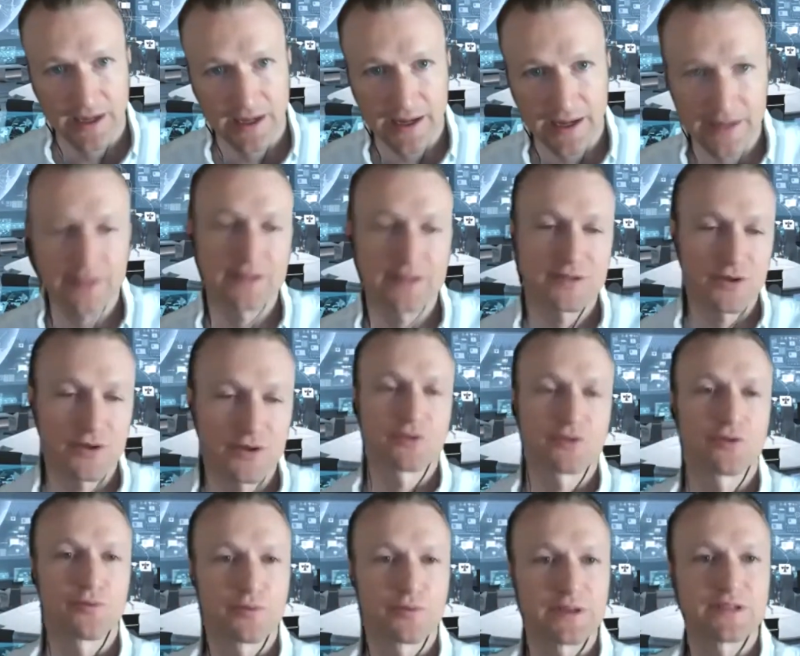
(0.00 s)
And there's also
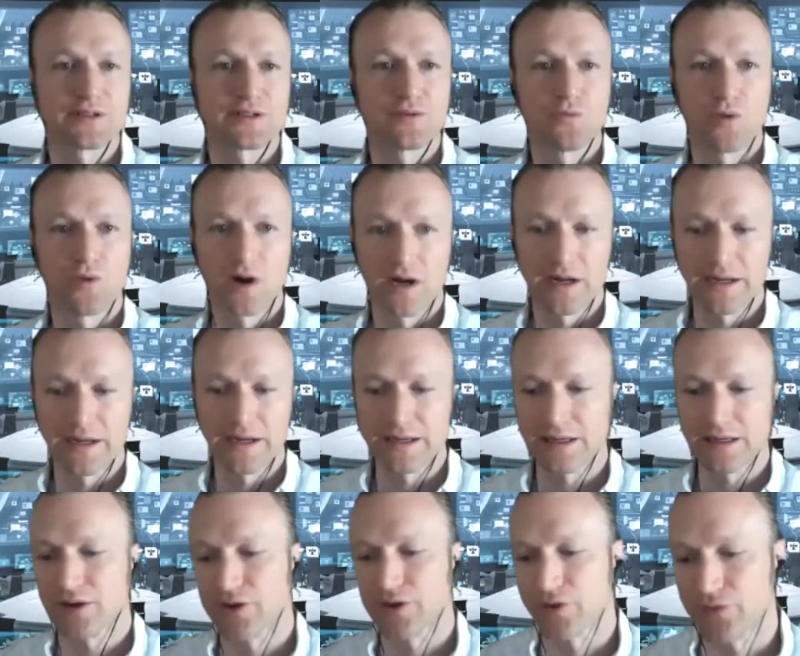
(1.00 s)
a reason why,
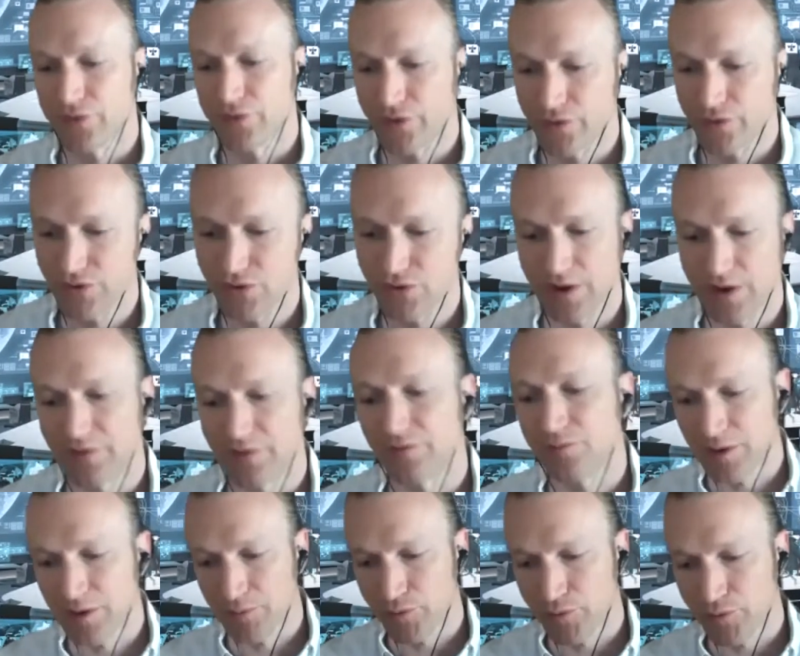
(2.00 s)
you know, those who have
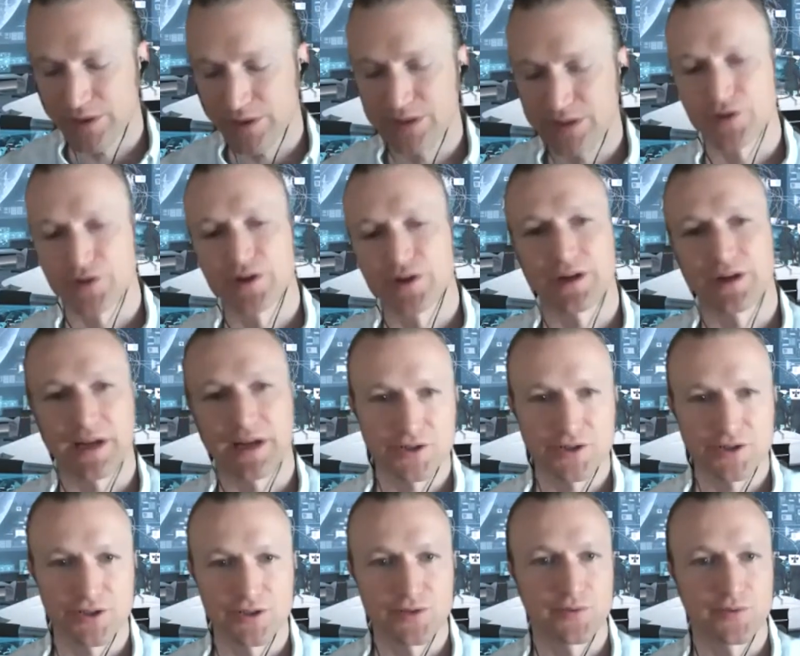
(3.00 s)
memories or
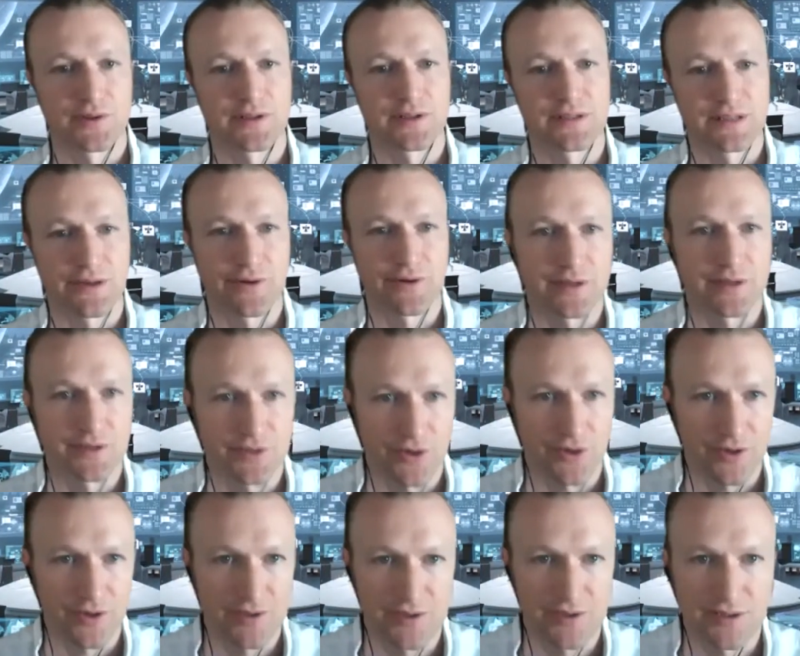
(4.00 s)
connections with the Sirian
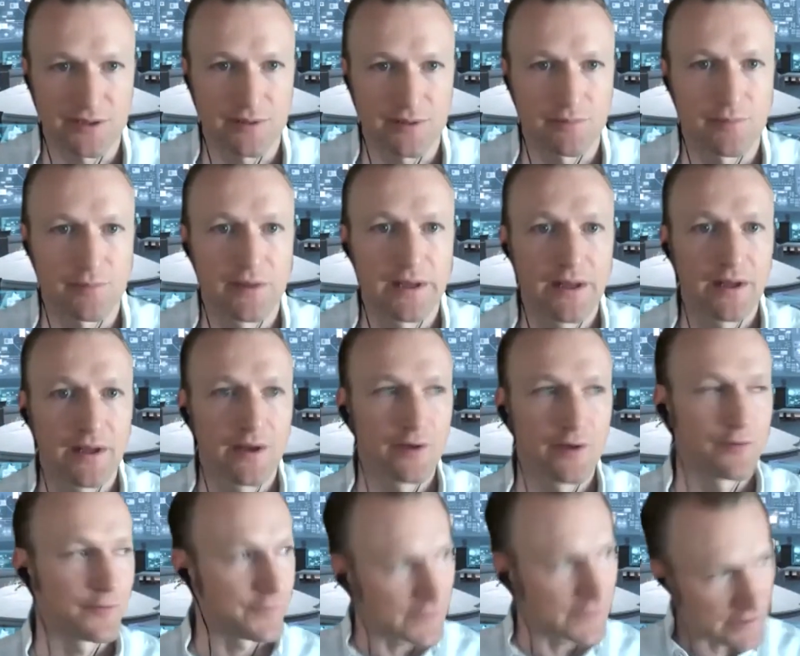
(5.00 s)
star system
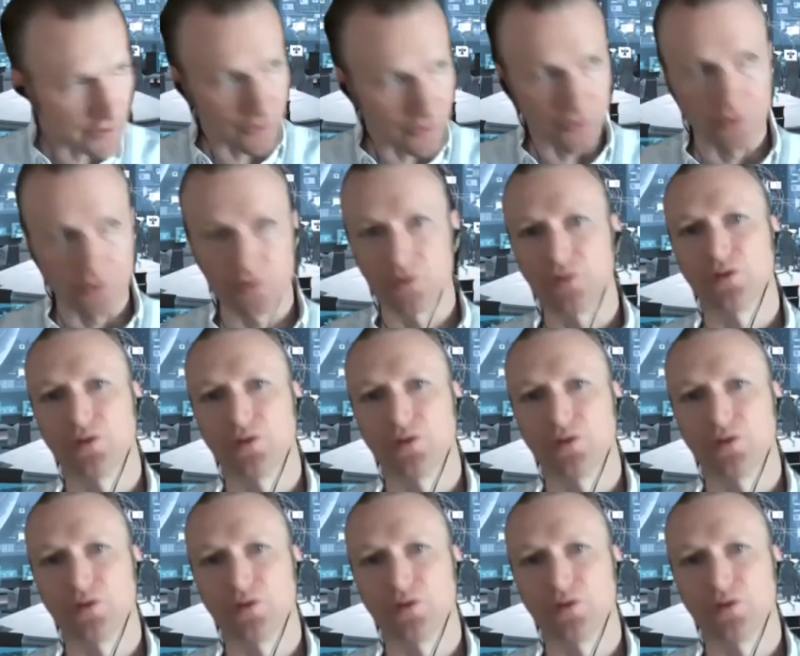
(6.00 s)
feel